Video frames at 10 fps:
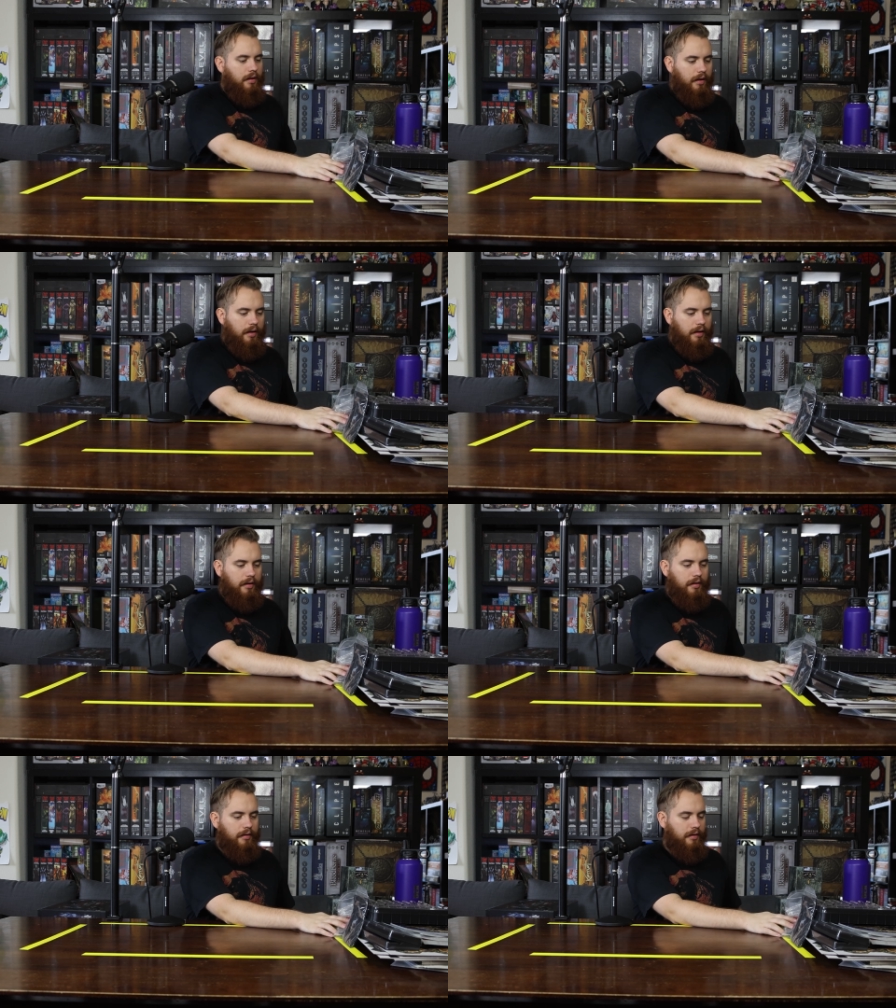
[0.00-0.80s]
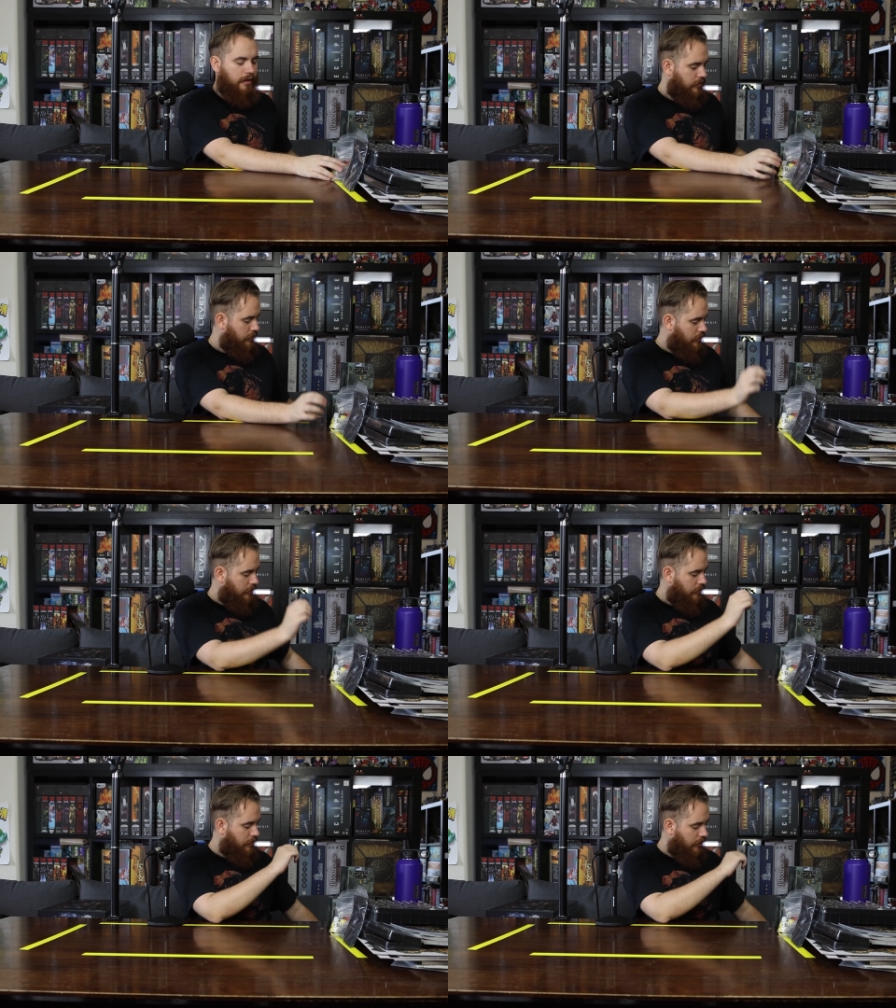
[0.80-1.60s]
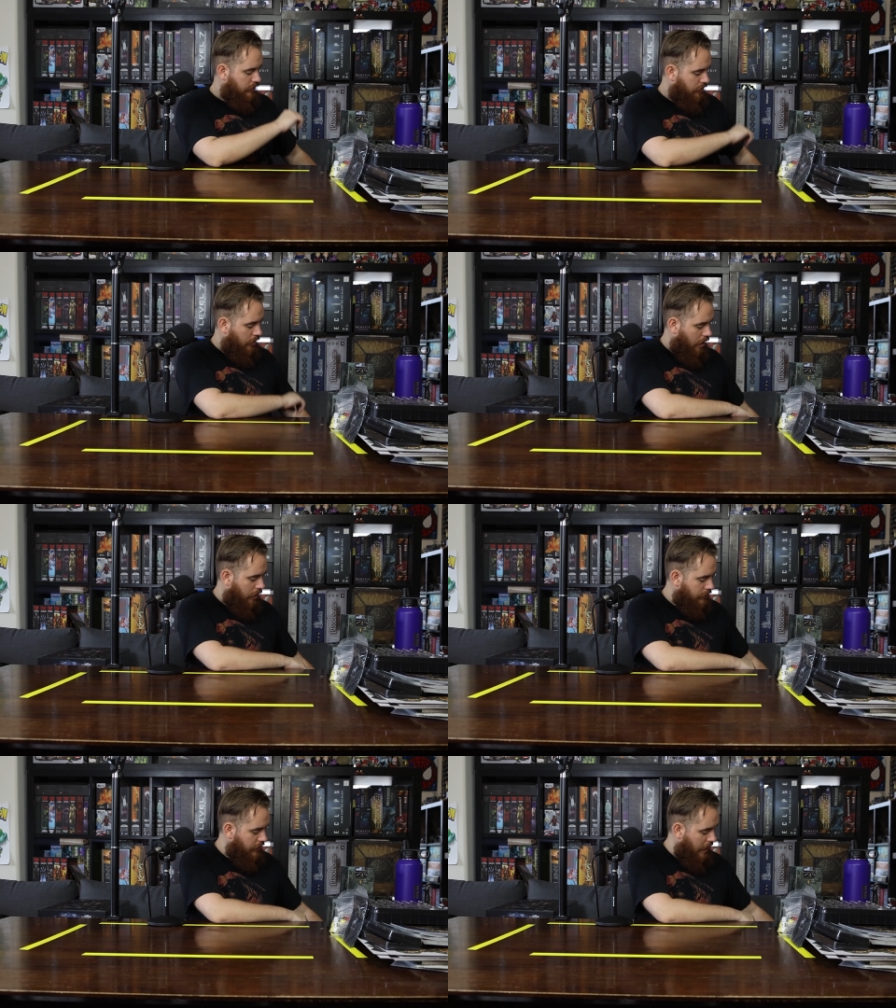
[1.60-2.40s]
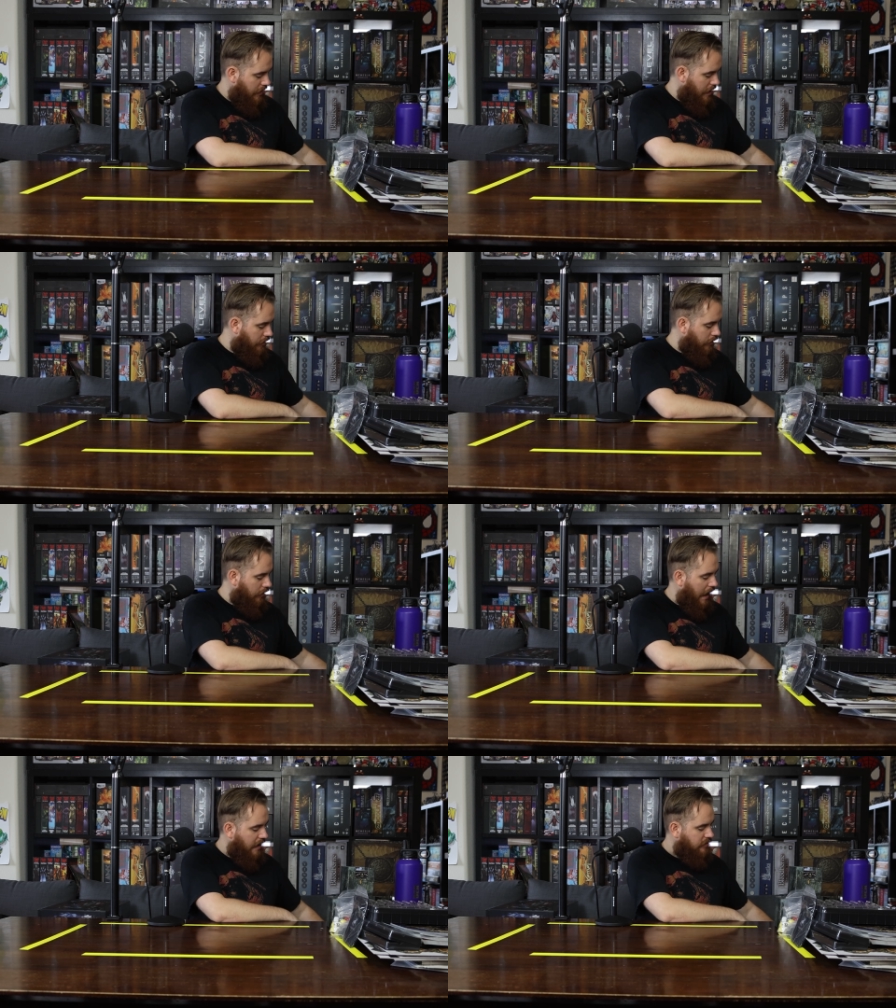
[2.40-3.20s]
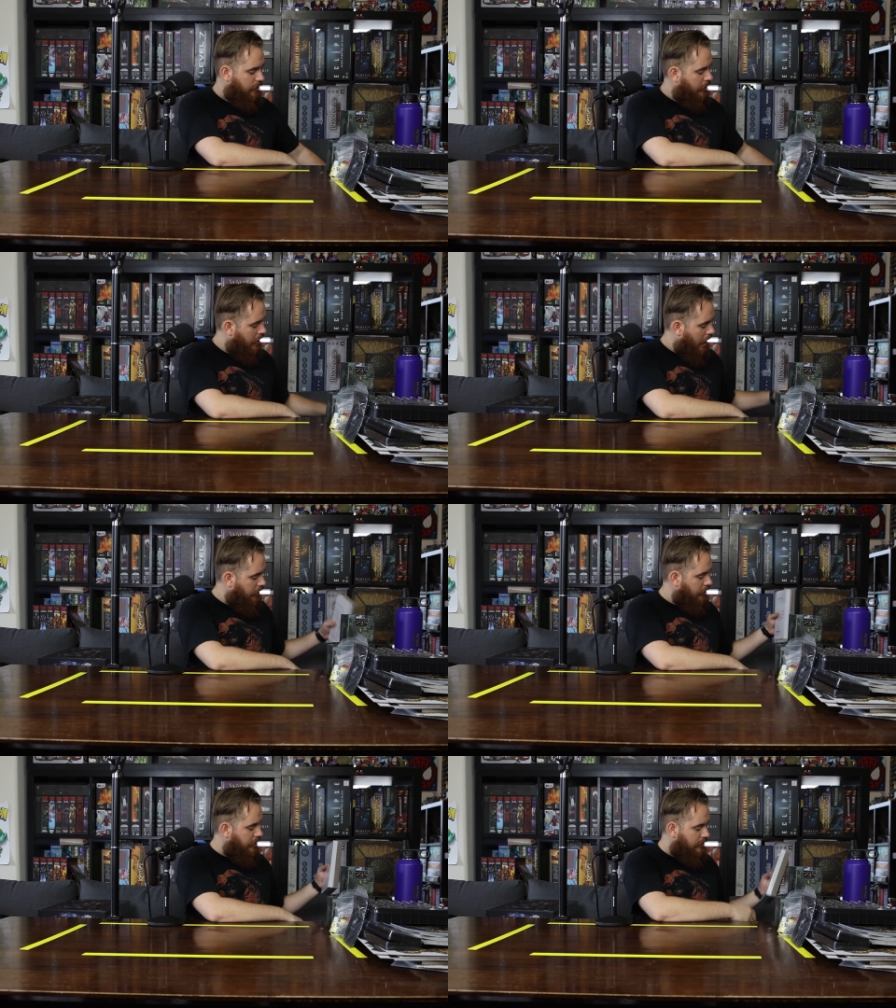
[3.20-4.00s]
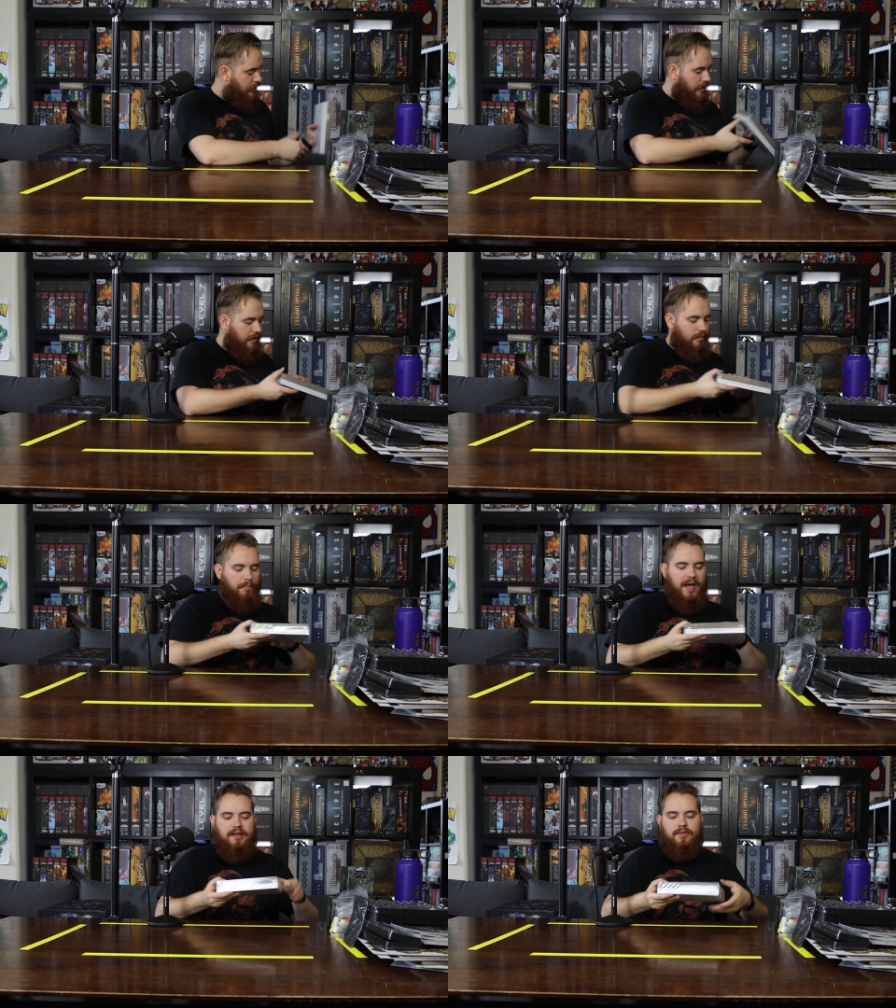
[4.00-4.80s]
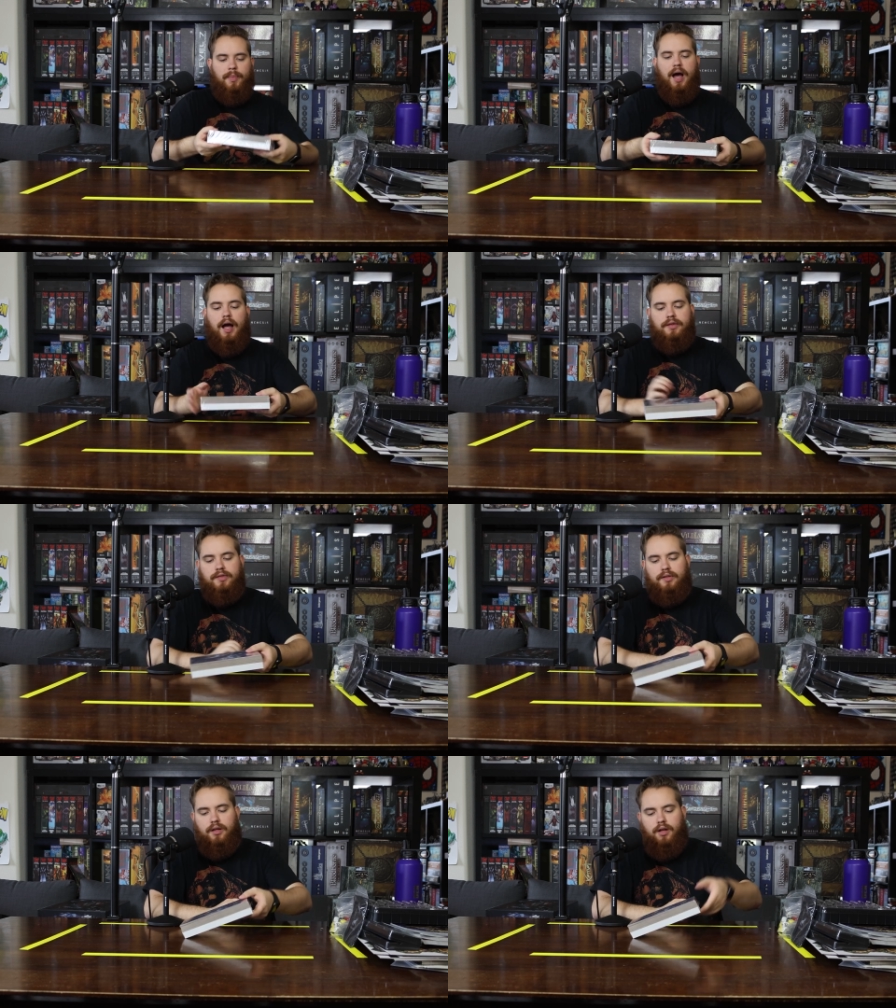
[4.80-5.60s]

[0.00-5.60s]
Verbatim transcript: Uh, it's, it's just some cards. And then last but not least in this base box,